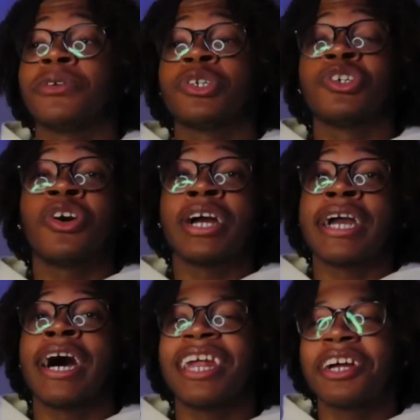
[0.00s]
So y'all
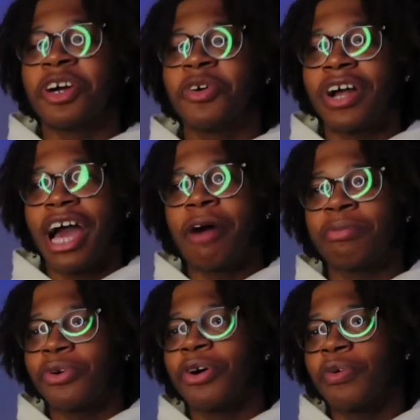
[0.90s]
gotta go
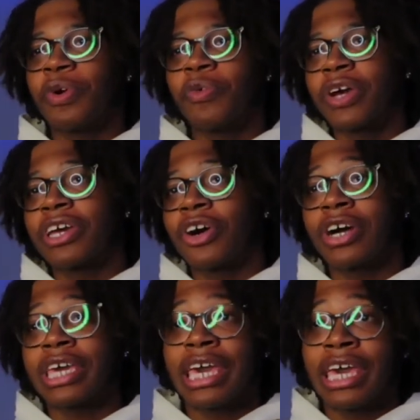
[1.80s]
cop y'all one when
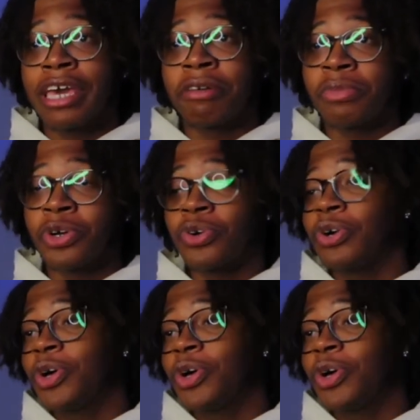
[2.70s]
y'all can, bro.